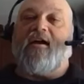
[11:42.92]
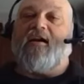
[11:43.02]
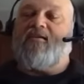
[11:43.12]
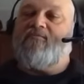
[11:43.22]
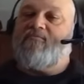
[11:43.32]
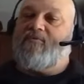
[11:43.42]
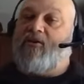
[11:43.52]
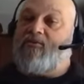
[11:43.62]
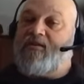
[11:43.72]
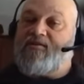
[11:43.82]
I
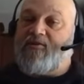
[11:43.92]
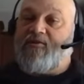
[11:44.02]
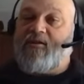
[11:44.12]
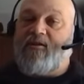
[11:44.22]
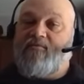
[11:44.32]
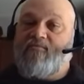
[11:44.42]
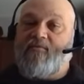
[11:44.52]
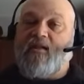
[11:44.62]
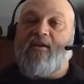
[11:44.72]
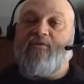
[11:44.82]
don't necessarily
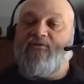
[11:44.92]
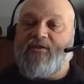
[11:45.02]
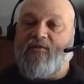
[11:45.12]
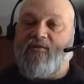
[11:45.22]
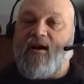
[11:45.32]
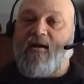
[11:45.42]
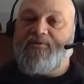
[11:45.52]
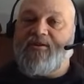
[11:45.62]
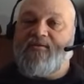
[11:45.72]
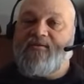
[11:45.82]
like those other
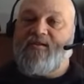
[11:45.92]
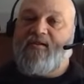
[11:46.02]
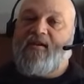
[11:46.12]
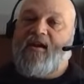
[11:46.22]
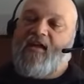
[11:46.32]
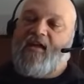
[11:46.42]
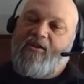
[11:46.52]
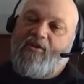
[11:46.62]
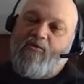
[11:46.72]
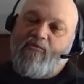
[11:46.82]
options. And
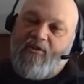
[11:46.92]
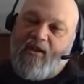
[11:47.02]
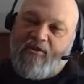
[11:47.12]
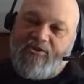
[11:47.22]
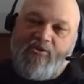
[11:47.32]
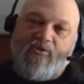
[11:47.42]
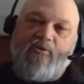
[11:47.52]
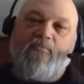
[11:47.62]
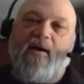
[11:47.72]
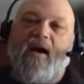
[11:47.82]
then hopefully I'll
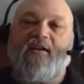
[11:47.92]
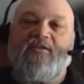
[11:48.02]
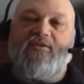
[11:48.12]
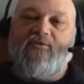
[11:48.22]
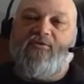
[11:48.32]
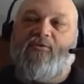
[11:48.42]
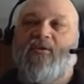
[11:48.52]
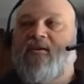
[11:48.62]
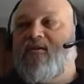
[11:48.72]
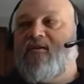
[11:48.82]
circle back to
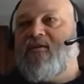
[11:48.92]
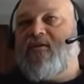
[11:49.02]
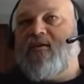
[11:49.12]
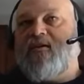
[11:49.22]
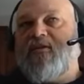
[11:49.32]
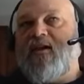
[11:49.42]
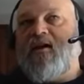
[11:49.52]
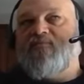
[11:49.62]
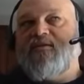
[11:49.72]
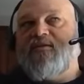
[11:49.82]
uh, the
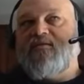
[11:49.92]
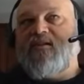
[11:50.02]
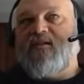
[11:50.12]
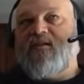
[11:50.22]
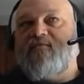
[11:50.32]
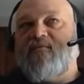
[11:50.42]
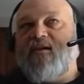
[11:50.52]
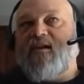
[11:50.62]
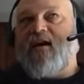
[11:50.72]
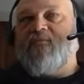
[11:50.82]
options that,
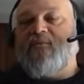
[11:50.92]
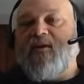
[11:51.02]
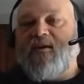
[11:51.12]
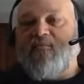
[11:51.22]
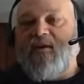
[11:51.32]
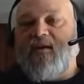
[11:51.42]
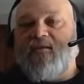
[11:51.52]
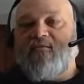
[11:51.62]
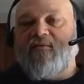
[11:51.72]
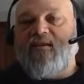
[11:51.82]
that I would recommend,
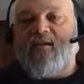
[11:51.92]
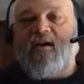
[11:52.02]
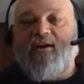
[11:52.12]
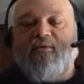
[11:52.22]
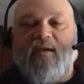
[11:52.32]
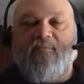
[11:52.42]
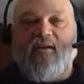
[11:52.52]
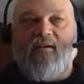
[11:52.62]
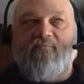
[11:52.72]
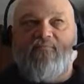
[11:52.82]
and, and kind of
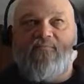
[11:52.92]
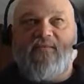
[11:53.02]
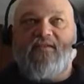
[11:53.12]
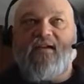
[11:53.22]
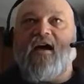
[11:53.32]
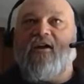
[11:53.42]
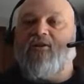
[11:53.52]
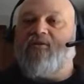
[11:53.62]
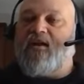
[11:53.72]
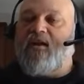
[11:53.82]
maybe tie it
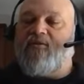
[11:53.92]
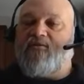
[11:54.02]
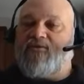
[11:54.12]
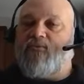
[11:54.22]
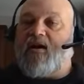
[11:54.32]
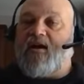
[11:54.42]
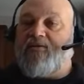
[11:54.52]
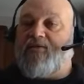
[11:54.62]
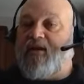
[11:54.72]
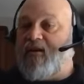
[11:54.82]
all together as to why I
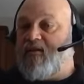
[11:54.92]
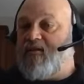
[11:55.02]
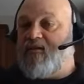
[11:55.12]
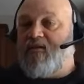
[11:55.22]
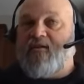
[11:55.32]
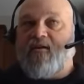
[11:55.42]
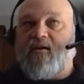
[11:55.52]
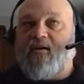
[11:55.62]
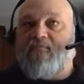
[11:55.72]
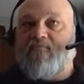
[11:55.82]
think
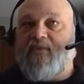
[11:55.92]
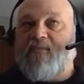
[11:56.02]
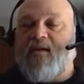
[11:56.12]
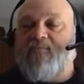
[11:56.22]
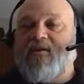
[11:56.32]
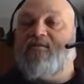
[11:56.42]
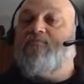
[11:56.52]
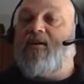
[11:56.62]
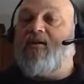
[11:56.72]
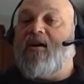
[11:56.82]
Um, they may be some
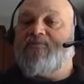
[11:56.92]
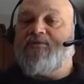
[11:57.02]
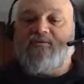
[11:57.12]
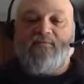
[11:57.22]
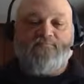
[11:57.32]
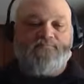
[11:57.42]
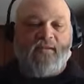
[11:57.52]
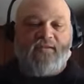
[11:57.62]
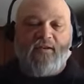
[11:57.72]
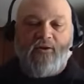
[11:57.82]
better options.
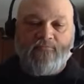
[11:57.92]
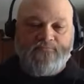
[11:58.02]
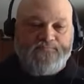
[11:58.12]
Sure. So